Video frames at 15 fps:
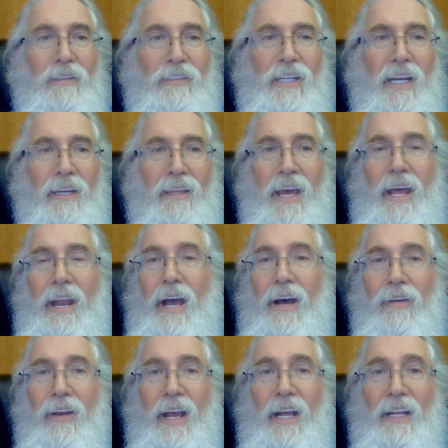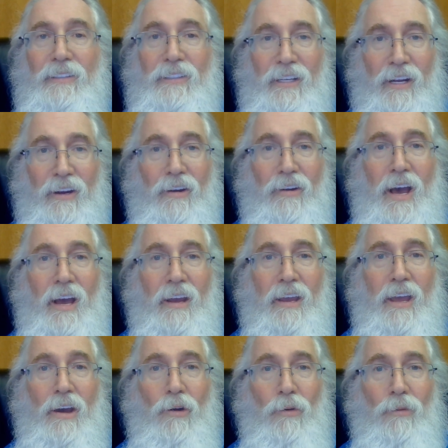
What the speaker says: Check that out at sticker.co.